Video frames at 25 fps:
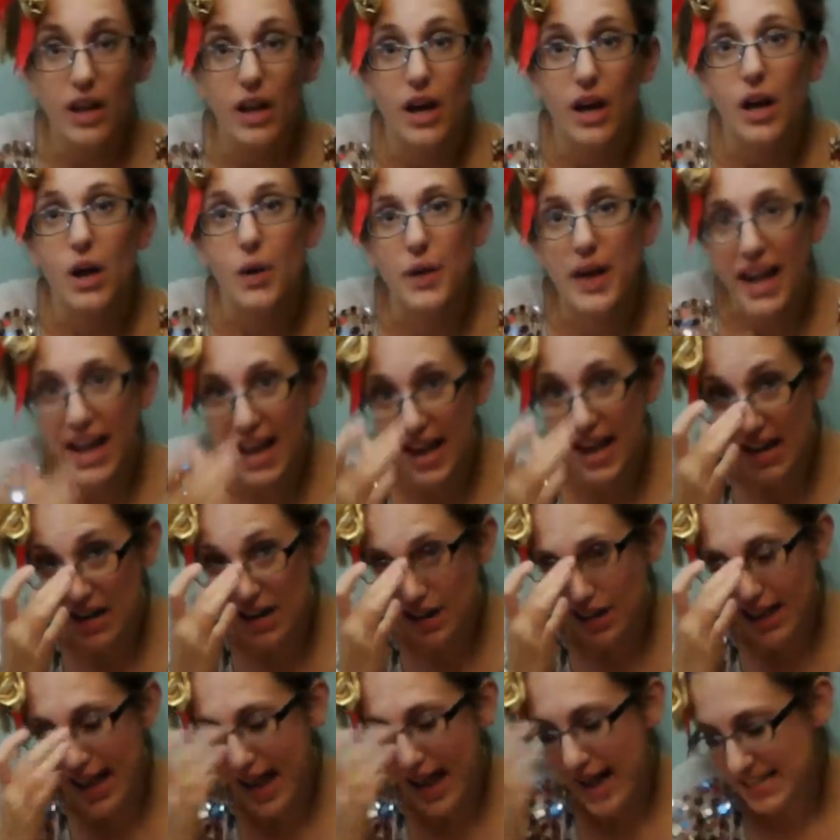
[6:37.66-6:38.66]
Okay, and
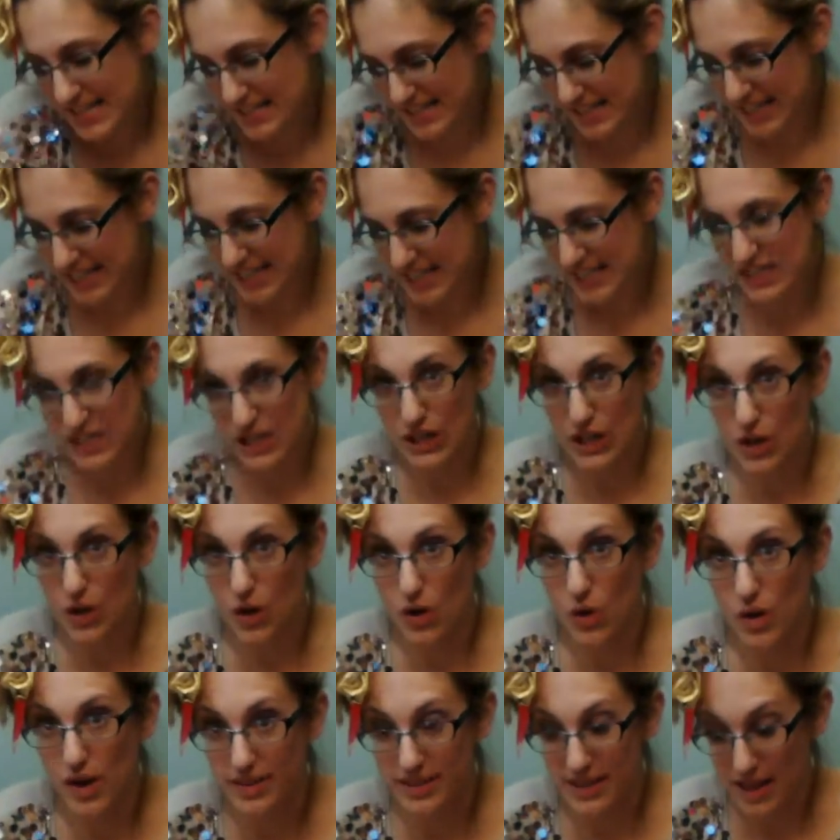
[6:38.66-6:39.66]
our last thing is going to
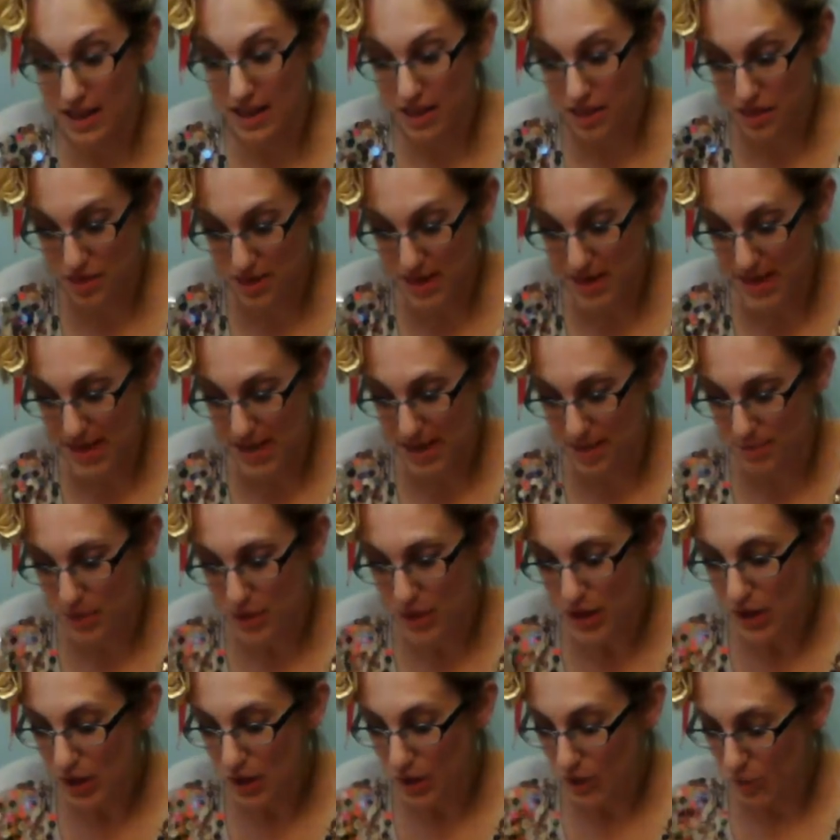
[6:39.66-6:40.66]
go on that theme
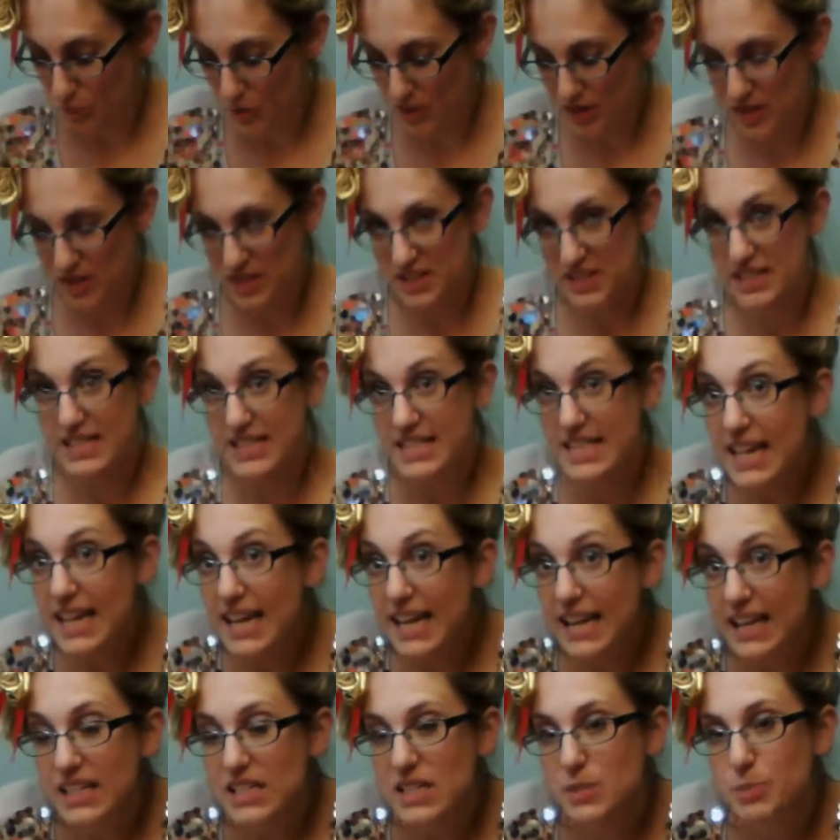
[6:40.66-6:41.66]
with the
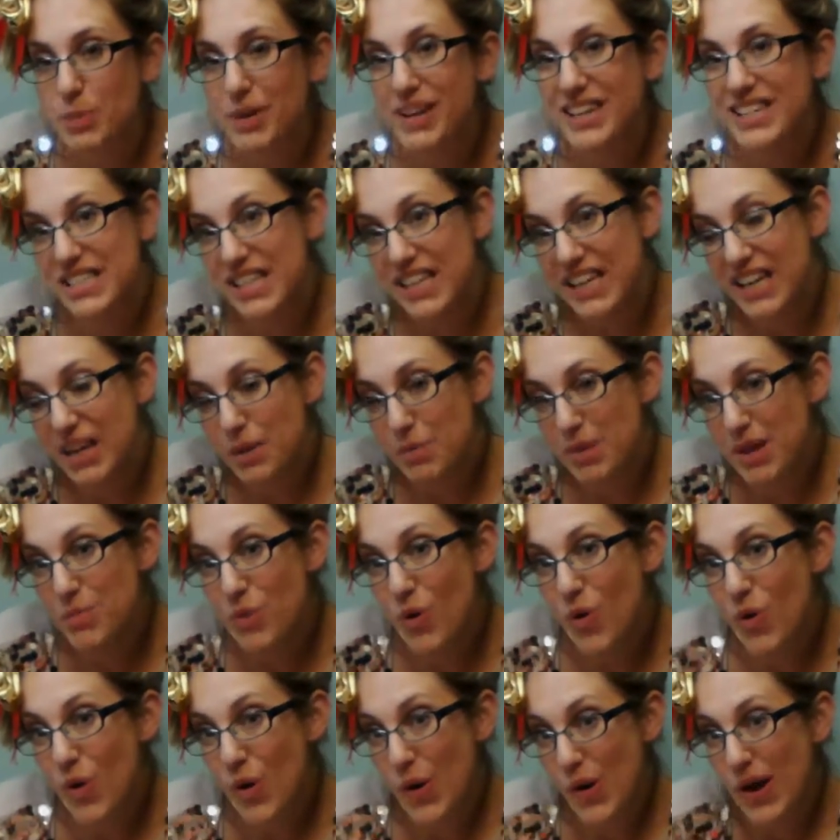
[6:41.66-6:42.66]
sticks, but it's going to be
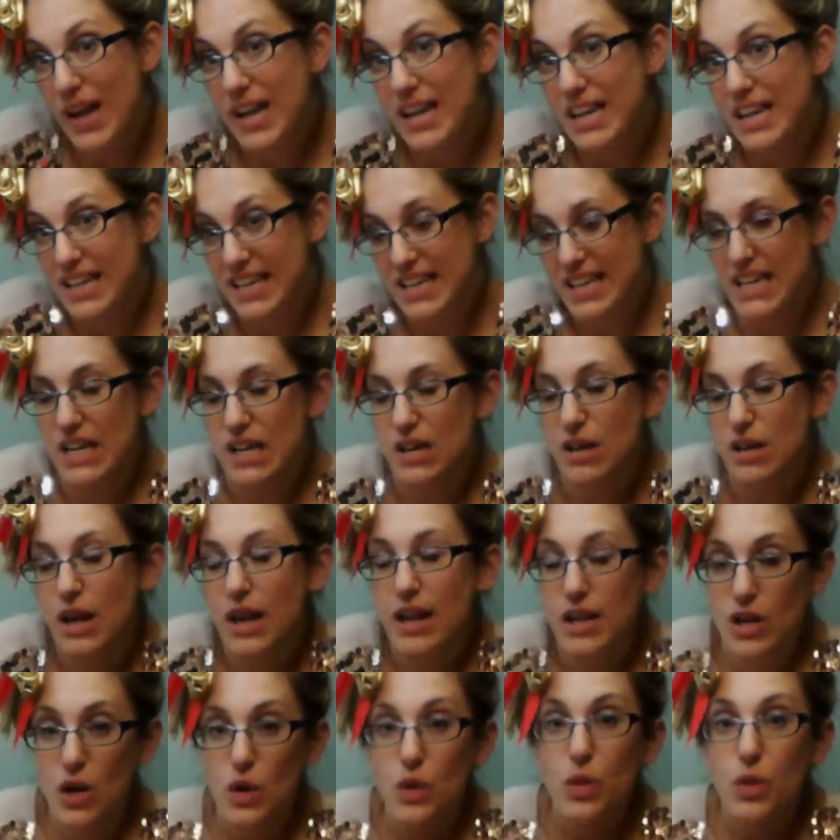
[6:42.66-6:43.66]
more geared,
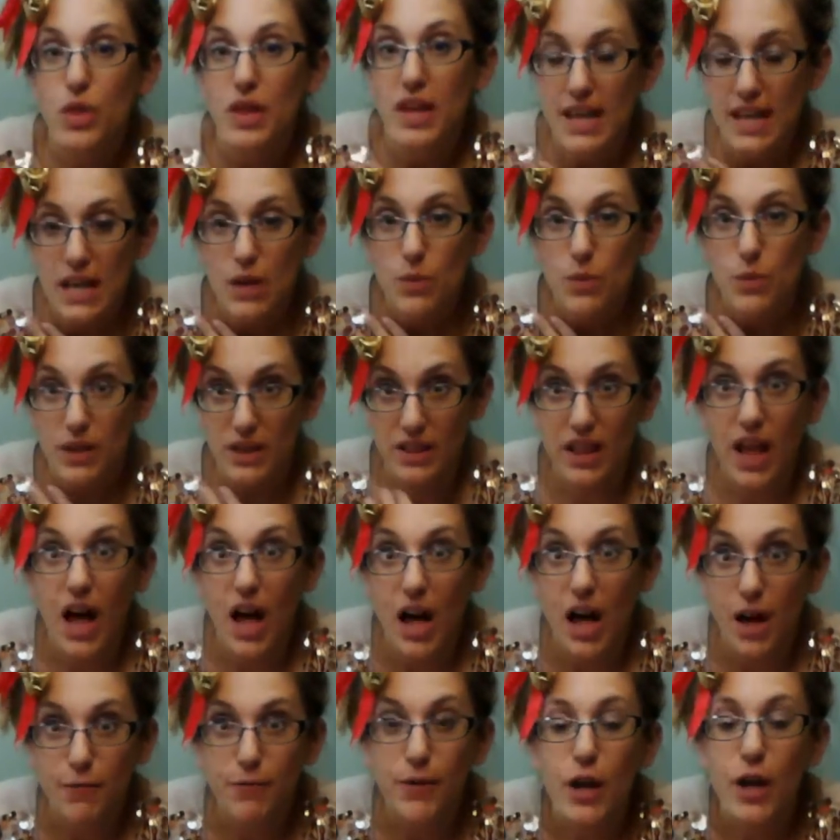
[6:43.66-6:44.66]
you know, thinking with
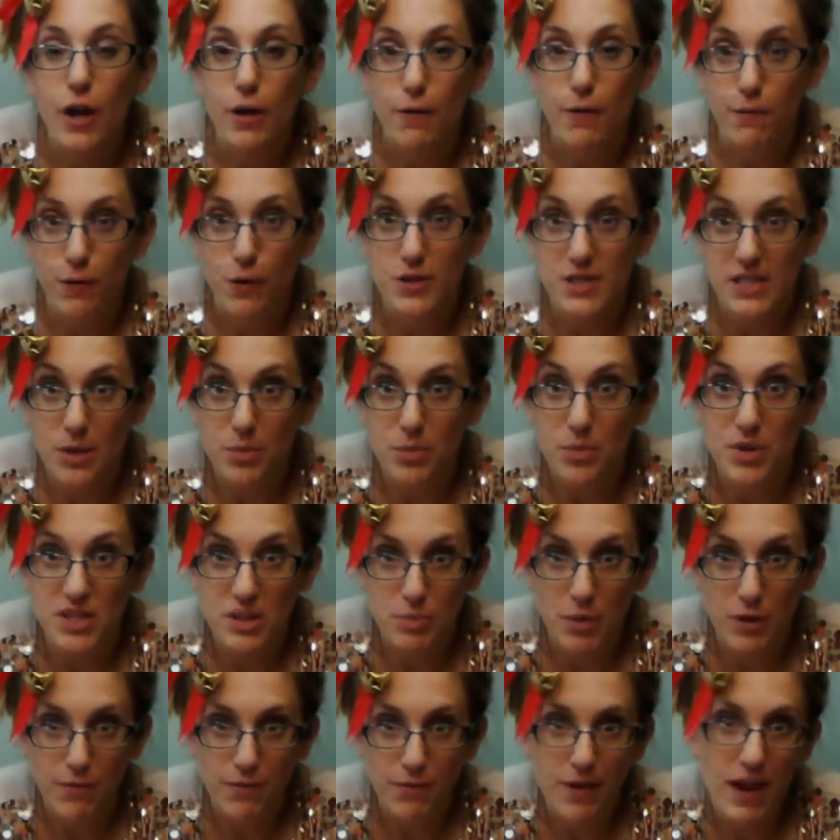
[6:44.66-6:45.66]
love for someone's
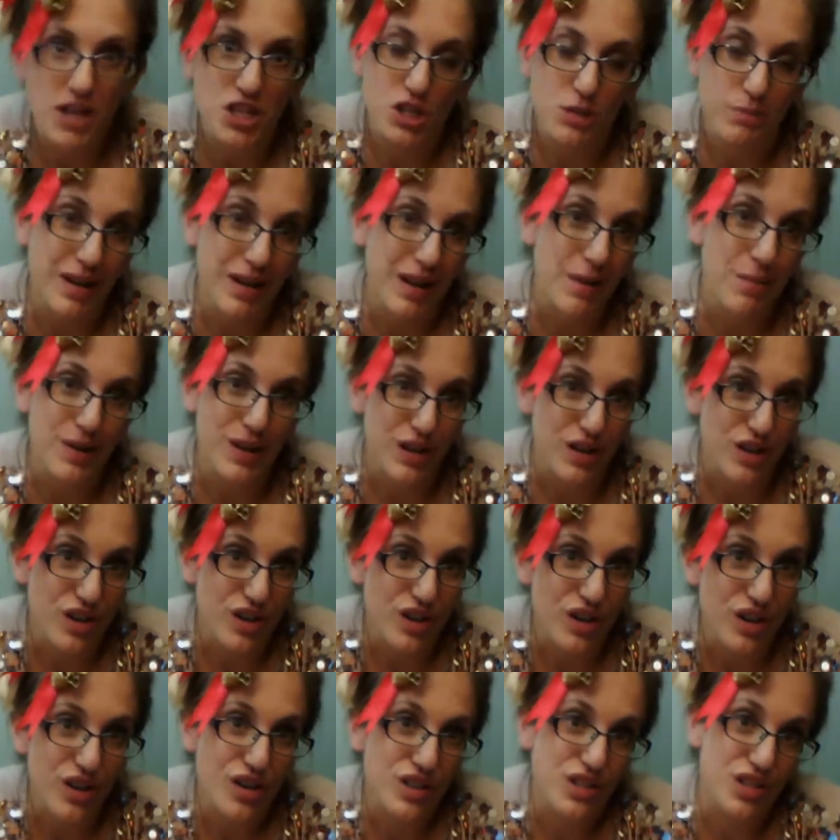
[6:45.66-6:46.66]
profession, maybe a
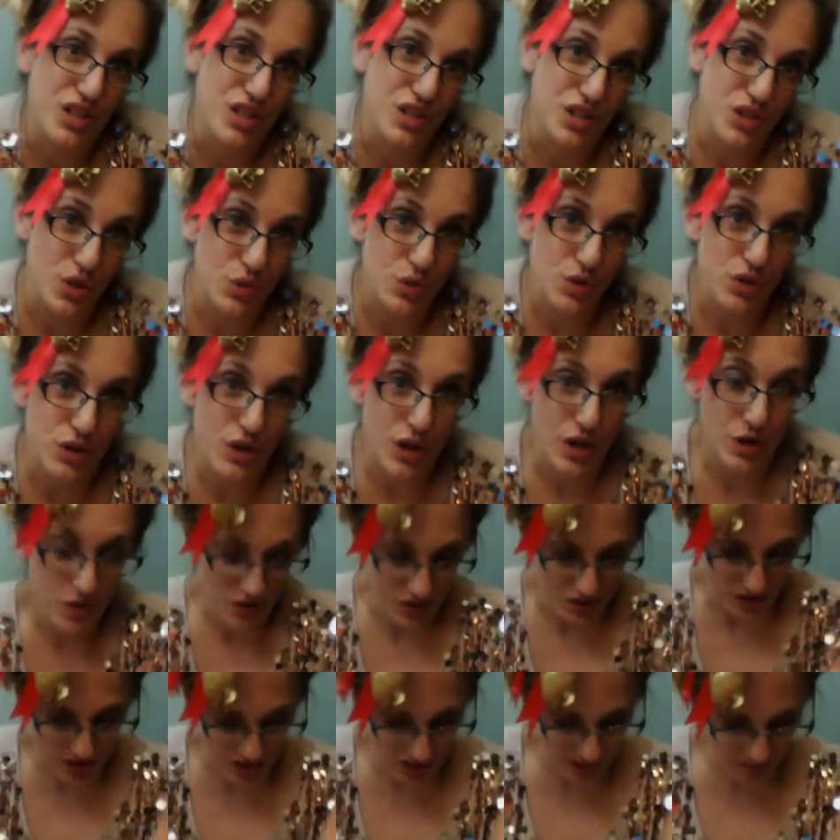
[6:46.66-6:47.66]
nurse, a school
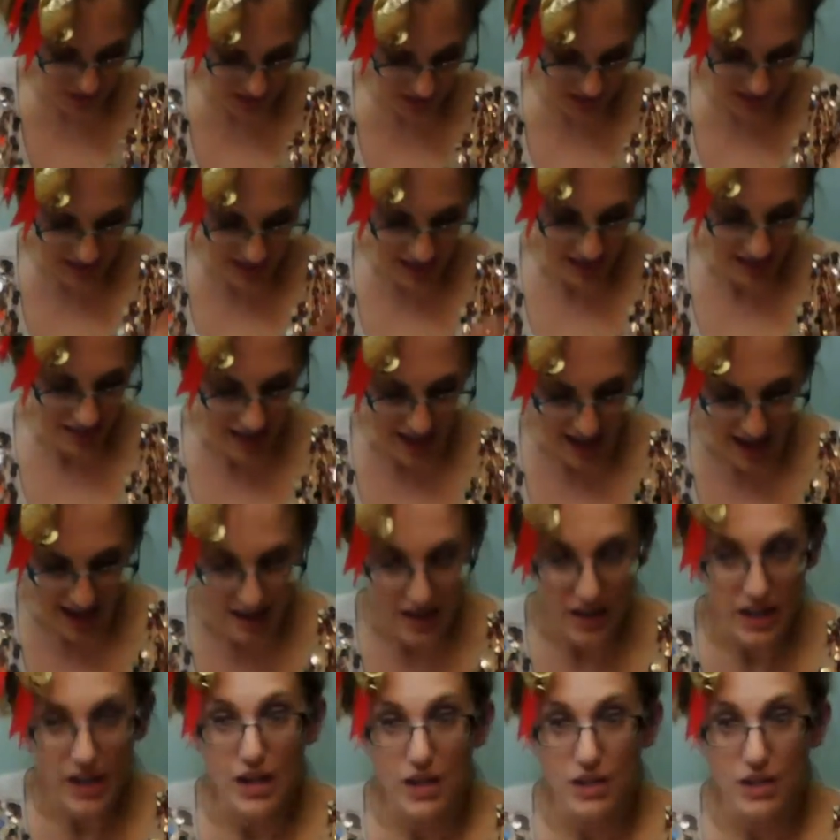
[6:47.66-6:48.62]
nurse, or something like that.